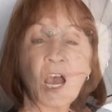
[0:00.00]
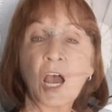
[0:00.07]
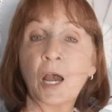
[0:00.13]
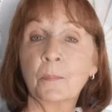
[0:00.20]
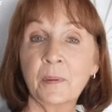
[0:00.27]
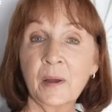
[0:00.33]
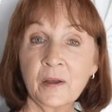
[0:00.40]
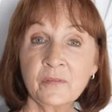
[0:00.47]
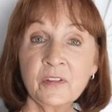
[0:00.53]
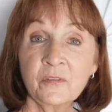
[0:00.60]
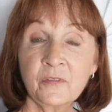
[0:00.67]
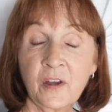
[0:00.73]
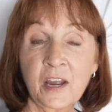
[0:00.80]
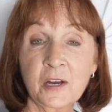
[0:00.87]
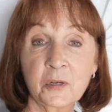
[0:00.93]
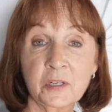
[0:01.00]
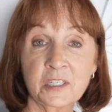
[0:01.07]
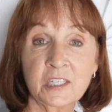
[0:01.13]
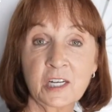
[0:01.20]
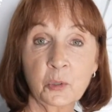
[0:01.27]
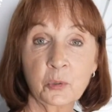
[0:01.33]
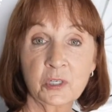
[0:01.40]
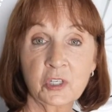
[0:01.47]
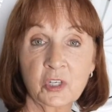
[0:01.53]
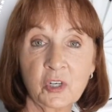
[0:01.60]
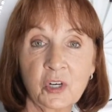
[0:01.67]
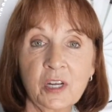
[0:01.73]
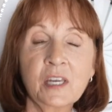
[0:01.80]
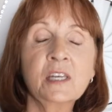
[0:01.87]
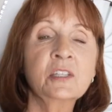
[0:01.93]
Above the fire
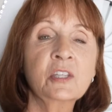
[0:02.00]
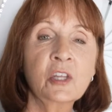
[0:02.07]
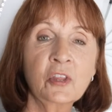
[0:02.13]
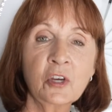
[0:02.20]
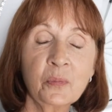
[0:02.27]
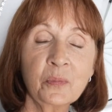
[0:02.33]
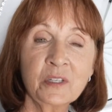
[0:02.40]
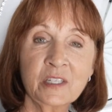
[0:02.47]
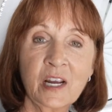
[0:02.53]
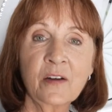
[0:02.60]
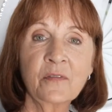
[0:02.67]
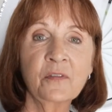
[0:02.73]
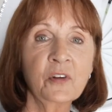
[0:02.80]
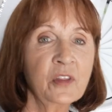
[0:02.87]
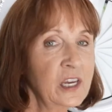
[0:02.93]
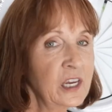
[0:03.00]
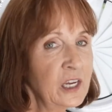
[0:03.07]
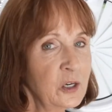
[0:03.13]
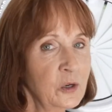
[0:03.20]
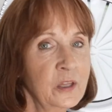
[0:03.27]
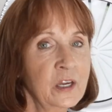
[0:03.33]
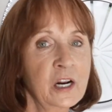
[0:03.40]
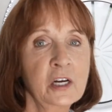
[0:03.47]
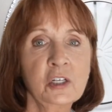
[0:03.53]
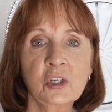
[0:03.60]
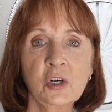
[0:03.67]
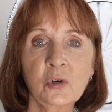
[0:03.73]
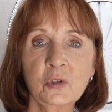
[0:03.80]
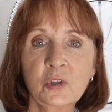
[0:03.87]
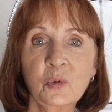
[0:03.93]
extinguisher is the thermostat for the heater that I
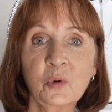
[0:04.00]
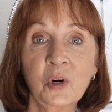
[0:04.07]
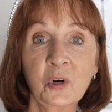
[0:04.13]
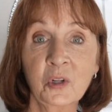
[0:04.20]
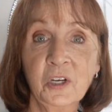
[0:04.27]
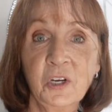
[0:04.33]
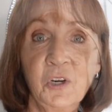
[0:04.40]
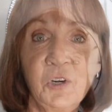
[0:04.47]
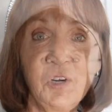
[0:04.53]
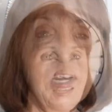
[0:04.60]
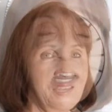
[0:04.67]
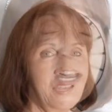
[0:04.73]
showed you earlier.